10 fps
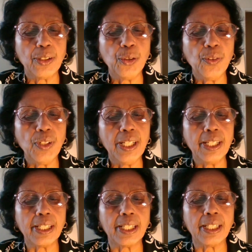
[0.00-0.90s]
you will
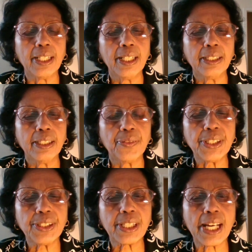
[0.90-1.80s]
hear the
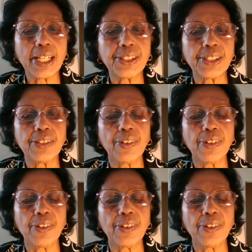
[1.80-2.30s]
first reaction